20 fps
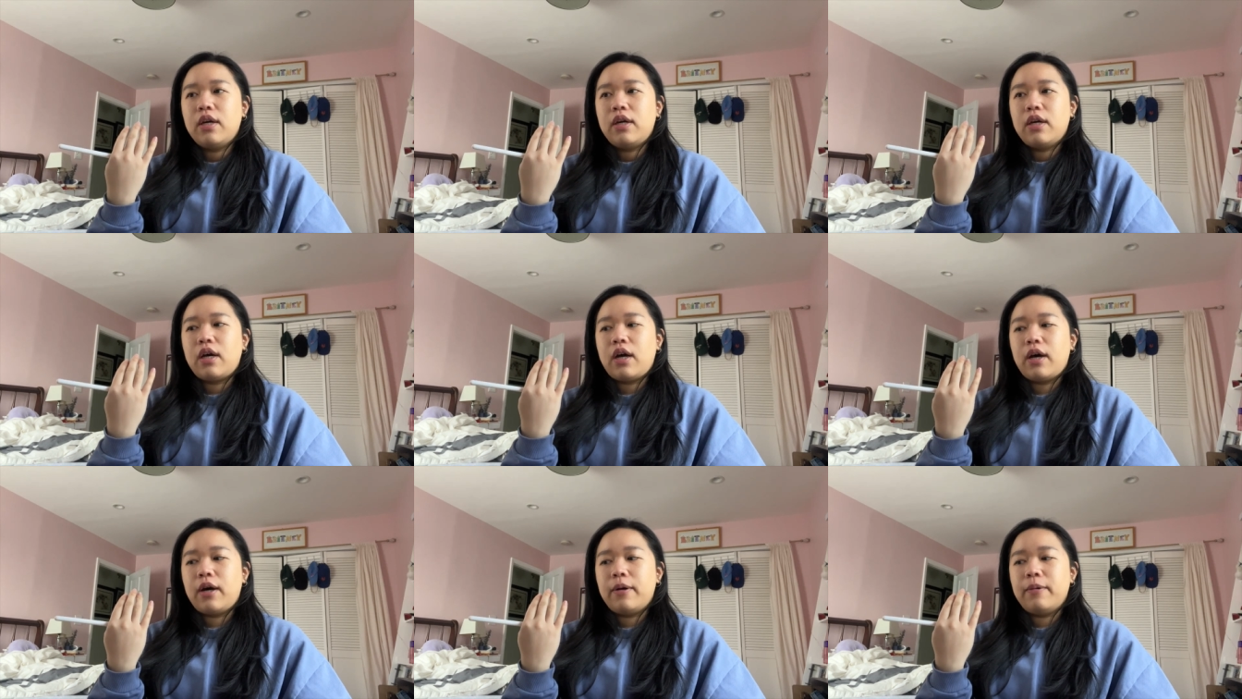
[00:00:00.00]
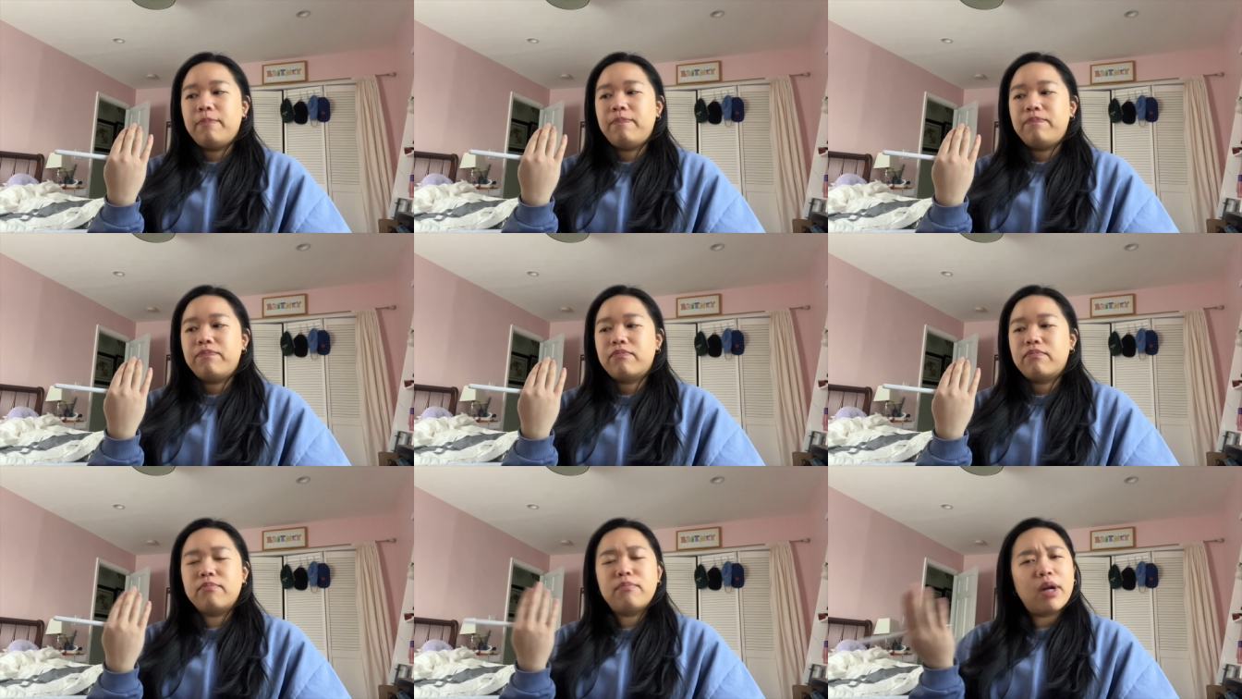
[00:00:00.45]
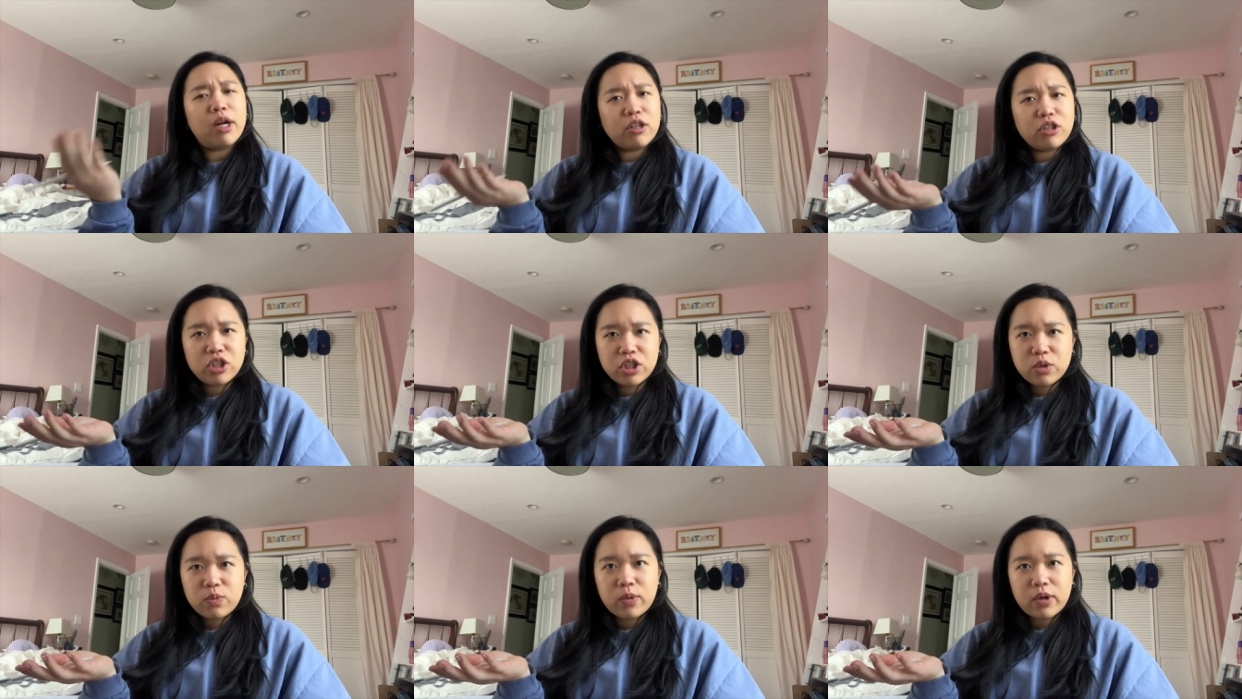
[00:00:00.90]
um,
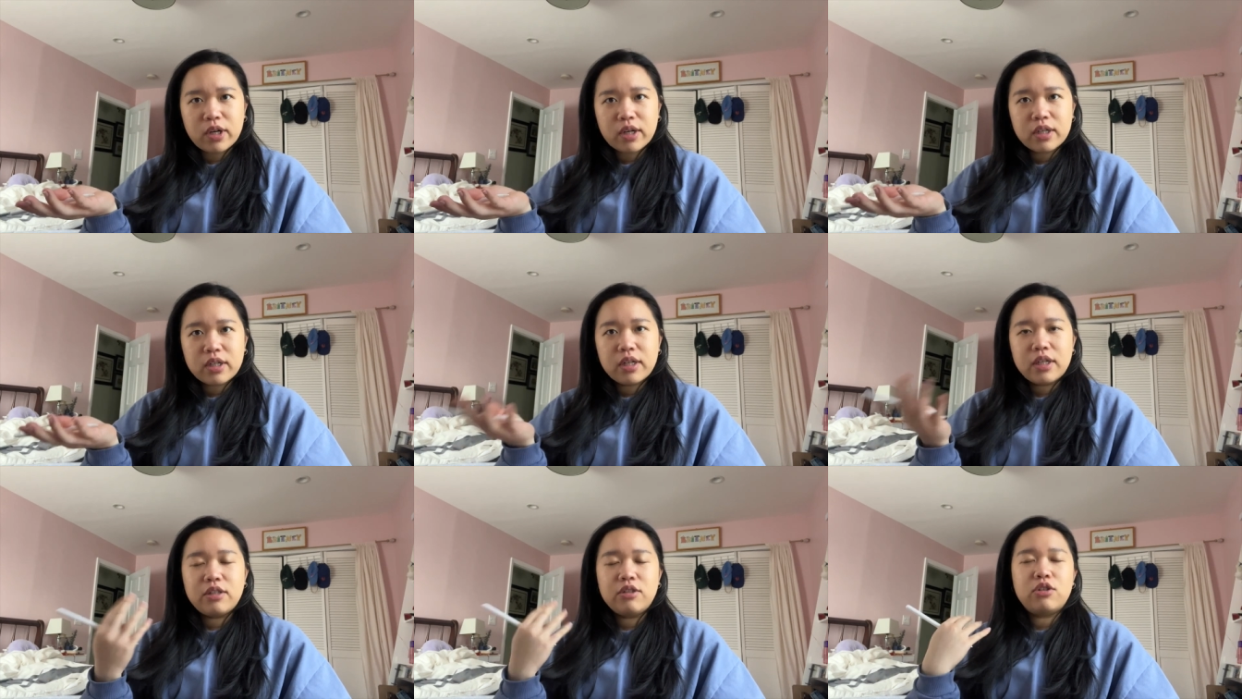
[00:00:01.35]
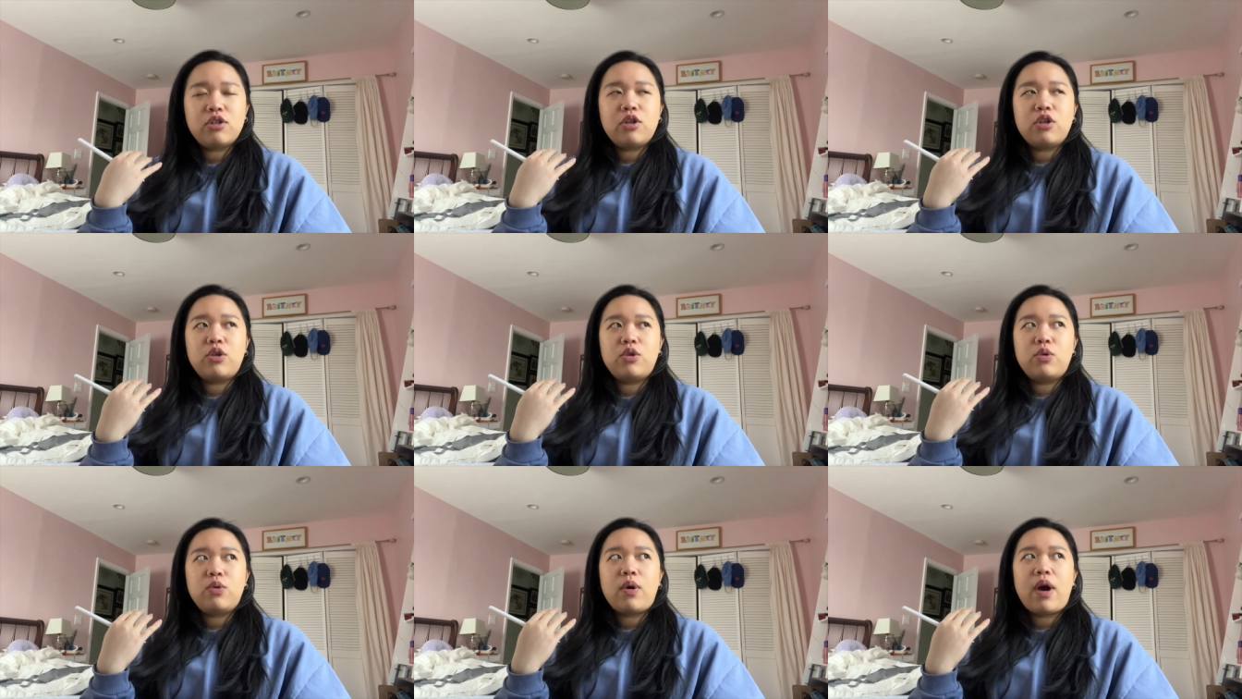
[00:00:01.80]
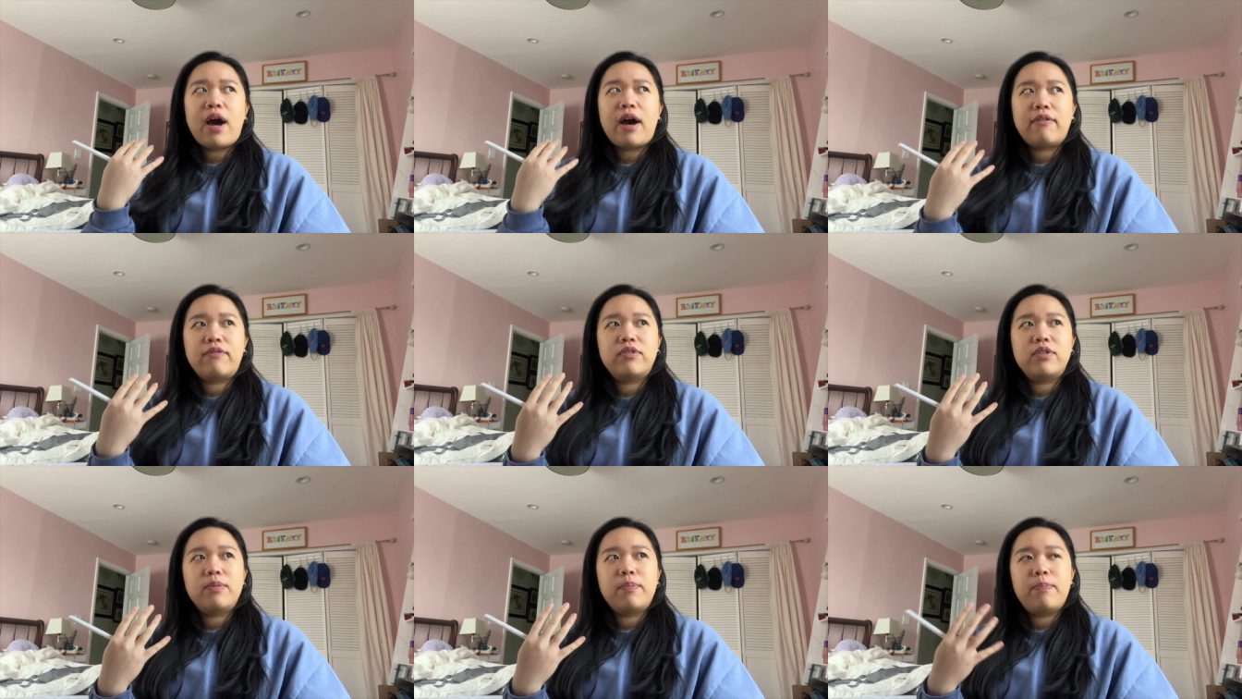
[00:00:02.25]
marriages work. And so you
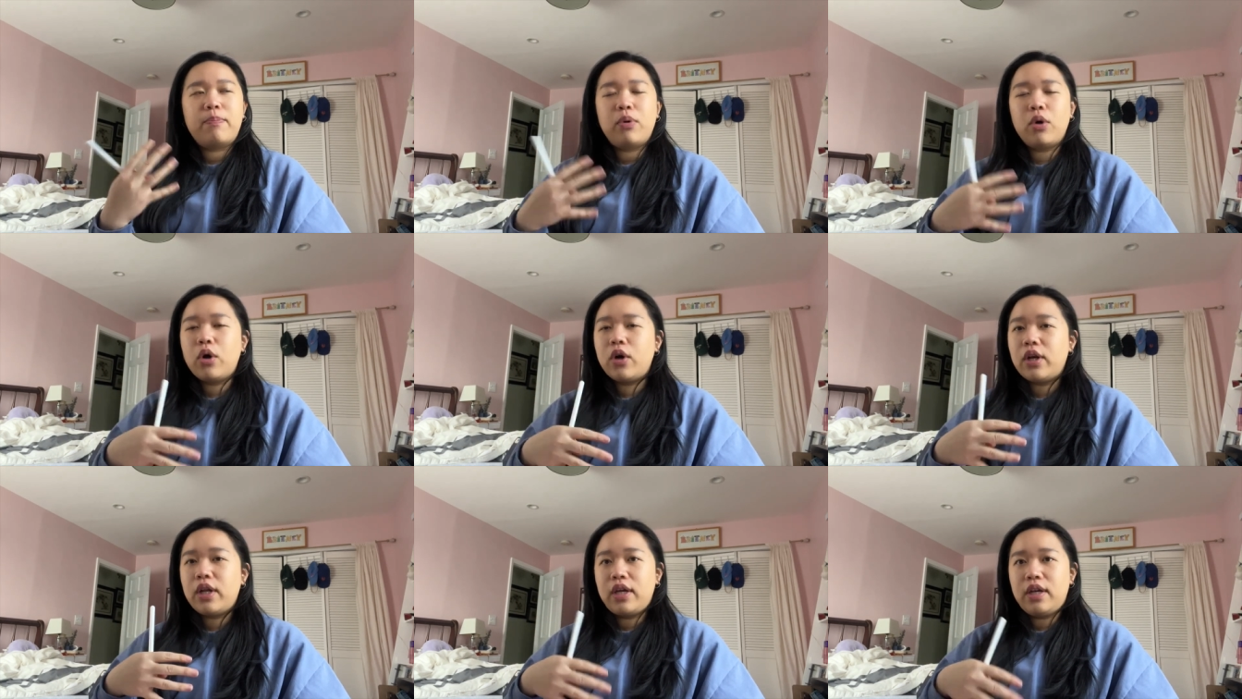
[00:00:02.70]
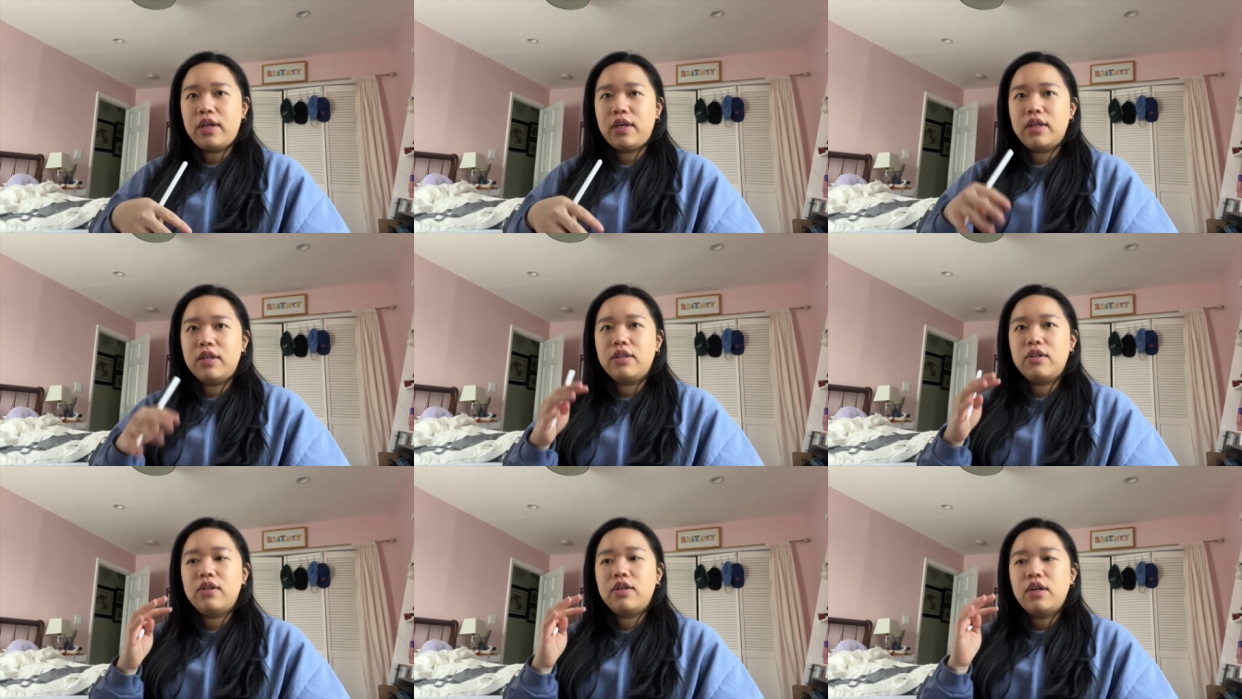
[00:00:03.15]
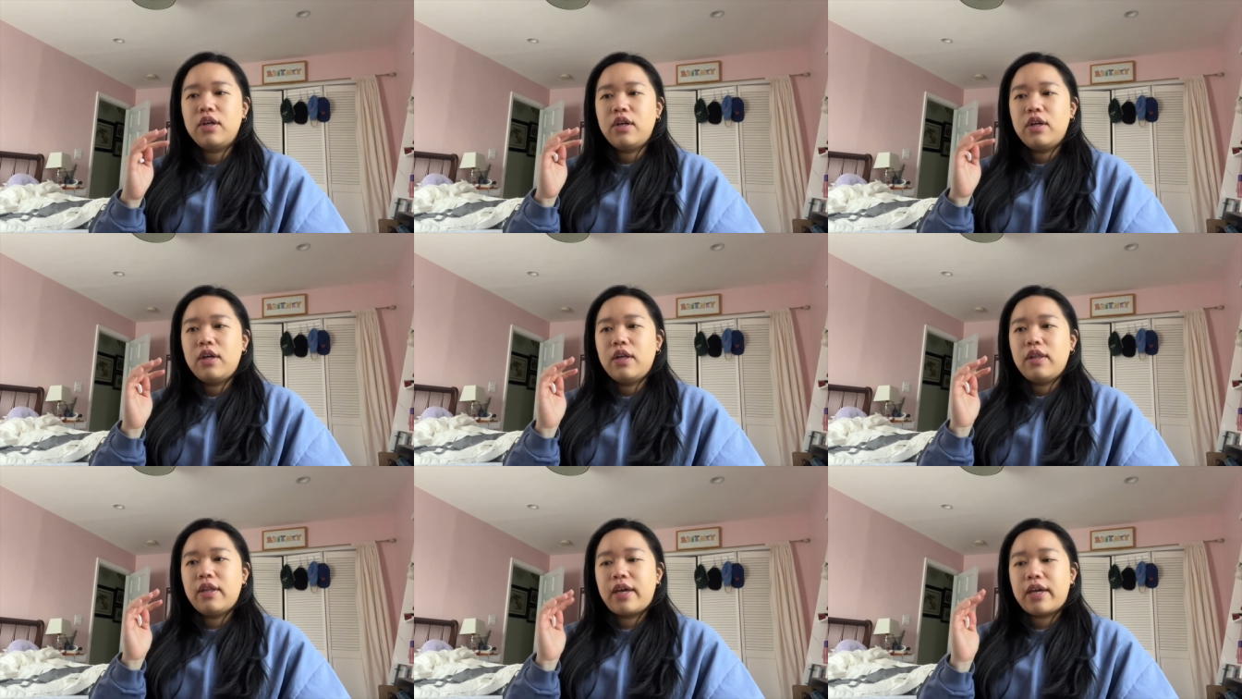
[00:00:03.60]
have to put
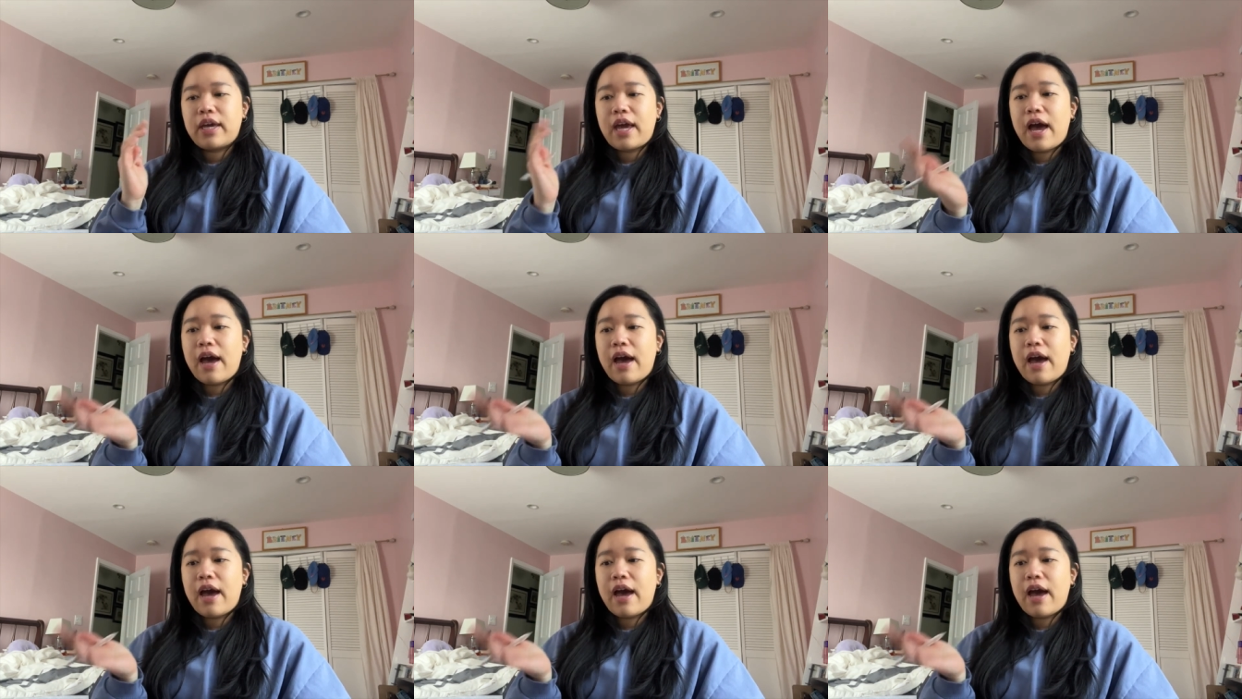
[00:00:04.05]
in like